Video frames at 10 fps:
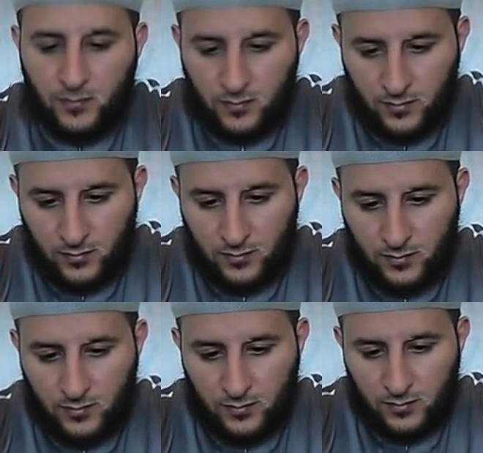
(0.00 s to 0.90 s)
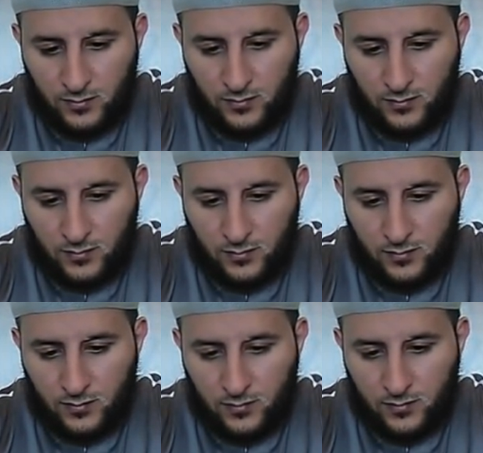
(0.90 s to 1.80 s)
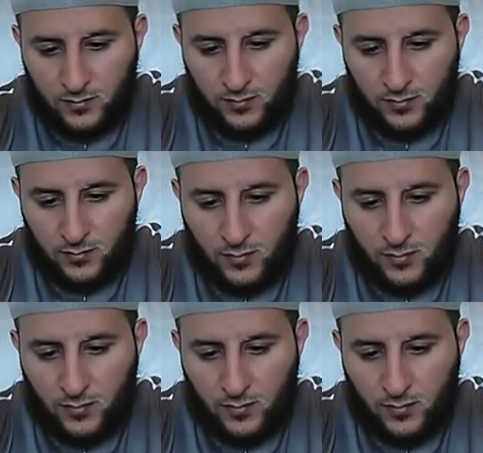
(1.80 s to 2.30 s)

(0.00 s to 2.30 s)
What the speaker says: [no speech]